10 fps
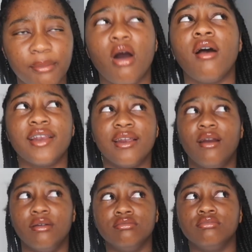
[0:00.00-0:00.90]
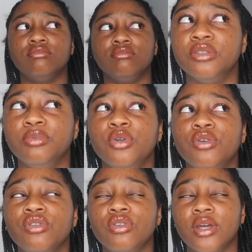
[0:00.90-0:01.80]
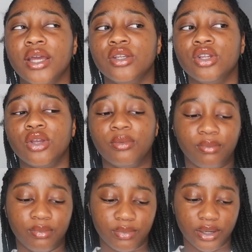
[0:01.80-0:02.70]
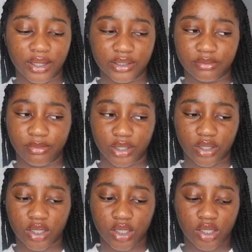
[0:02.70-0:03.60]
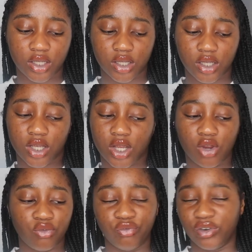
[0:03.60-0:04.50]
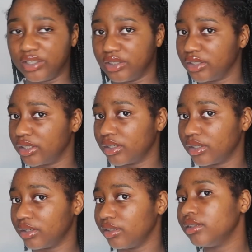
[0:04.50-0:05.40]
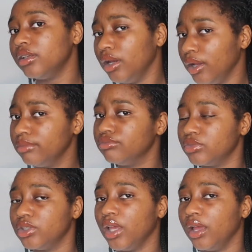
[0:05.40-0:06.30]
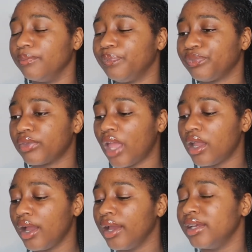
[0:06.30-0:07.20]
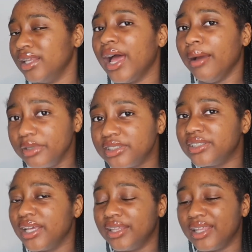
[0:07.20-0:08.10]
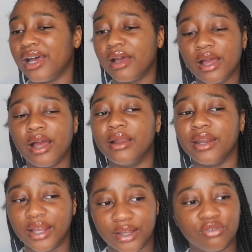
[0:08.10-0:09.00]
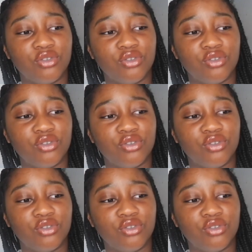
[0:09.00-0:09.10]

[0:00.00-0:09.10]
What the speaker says: RER, smooth endoplasmic reticulum, you know. So yeah, like I've been sitting there like